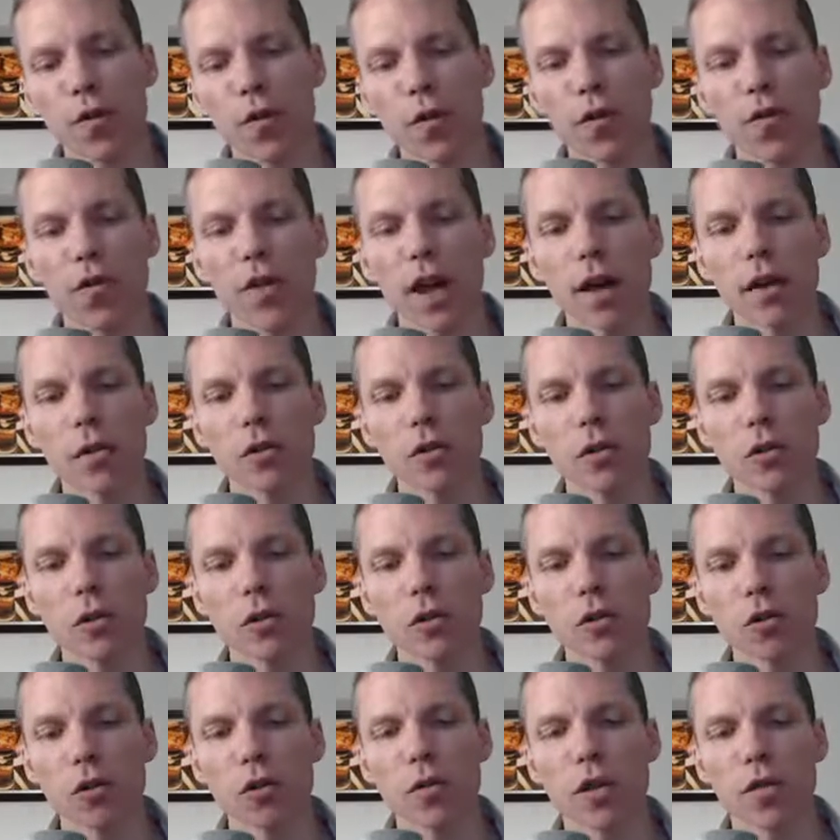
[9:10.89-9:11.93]
for failure
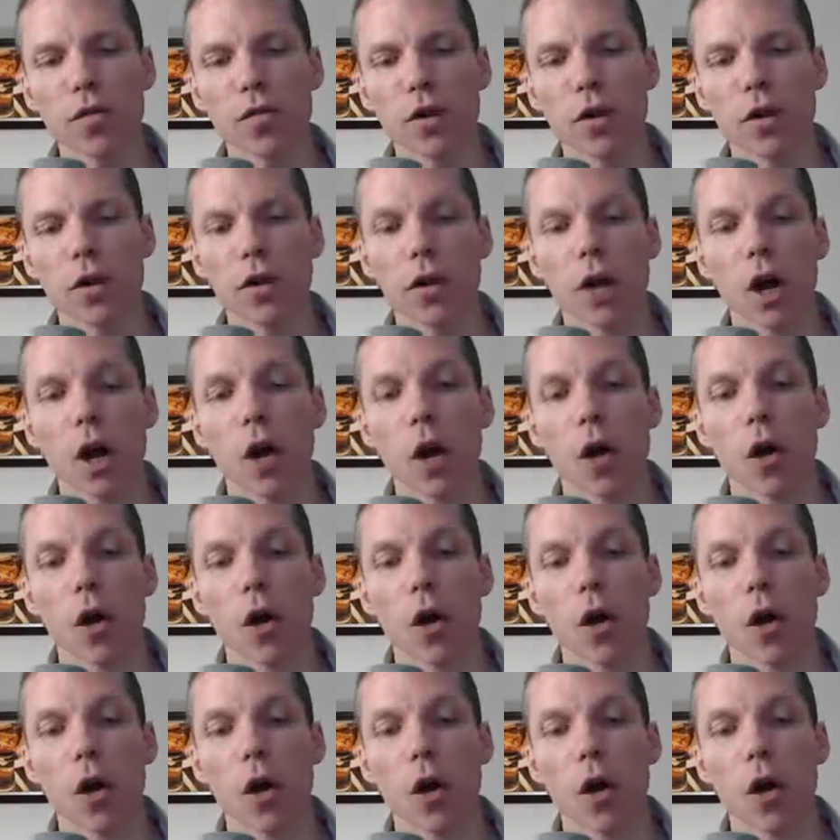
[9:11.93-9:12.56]
to convert,